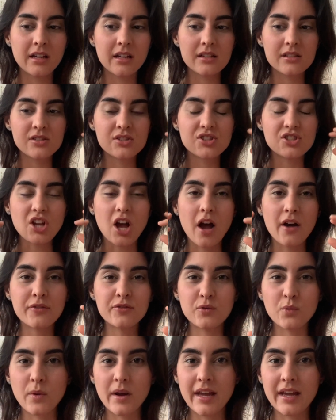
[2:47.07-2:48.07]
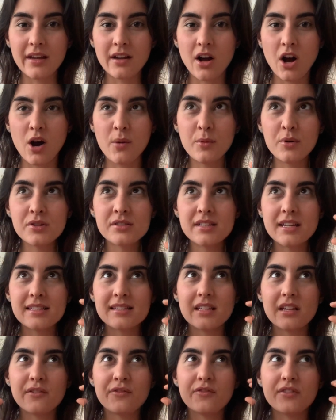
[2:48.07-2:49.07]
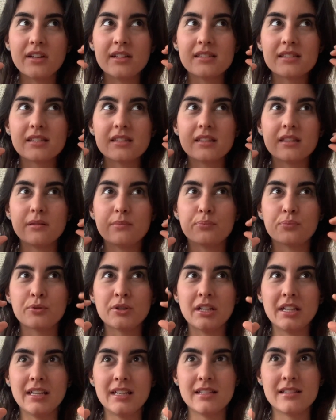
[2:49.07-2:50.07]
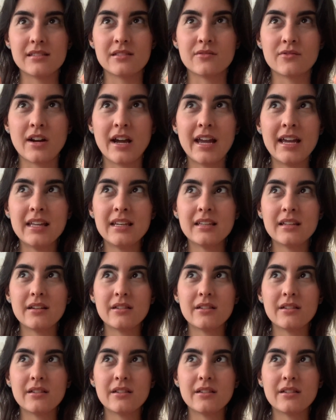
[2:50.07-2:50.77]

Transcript: soft way, almost as if it's the breeze, right?